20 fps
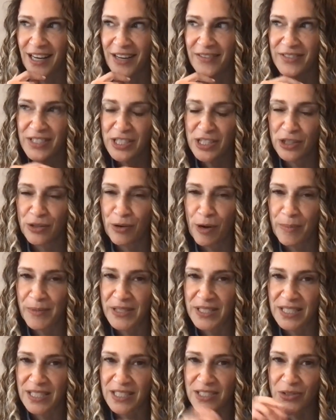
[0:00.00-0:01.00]
I have two
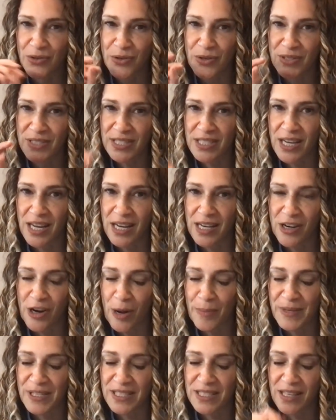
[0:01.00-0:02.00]
almost six year olds and
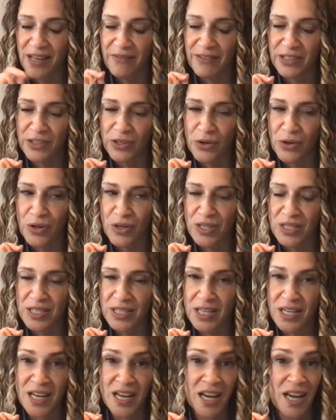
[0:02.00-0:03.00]
an almost 11 year
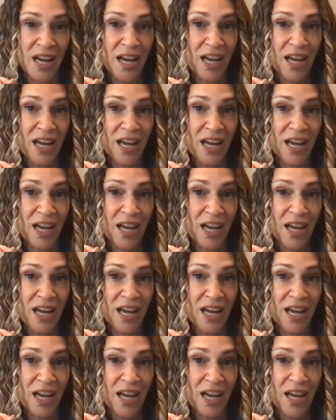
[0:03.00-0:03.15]
old.